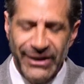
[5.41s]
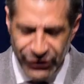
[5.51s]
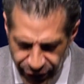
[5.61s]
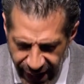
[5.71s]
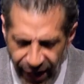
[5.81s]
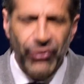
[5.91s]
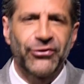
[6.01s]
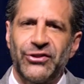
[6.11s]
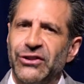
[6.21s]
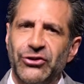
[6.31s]
in your
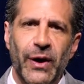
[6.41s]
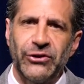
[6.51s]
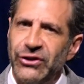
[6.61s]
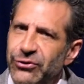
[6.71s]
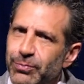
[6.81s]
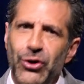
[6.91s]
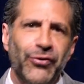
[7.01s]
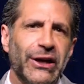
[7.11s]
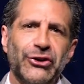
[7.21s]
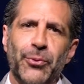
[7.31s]
health situation. He's
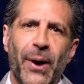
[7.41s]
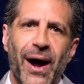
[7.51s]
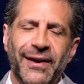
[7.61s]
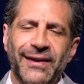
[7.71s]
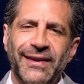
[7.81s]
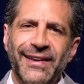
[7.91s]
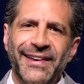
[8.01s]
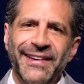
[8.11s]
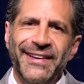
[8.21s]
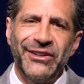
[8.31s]
moving in your body.
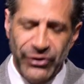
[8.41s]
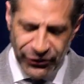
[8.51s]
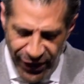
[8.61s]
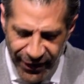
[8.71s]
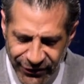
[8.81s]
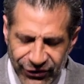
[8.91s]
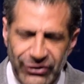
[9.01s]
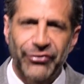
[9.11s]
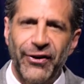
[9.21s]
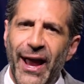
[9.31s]
Is there
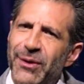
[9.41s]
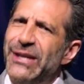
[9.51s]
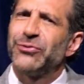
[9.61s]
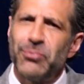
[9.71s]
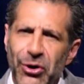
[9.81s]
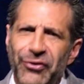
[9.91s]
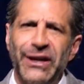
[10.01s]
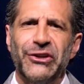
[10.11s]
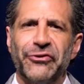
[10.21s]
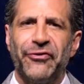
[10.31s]
darkness in your family? He's
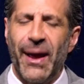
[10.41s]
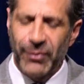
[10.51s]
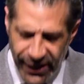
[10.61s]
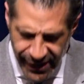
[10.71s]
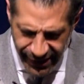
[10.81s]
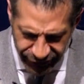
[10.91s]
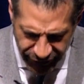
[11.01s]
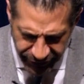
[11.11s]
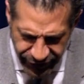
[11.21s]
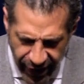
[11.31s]
moving in your family. Is there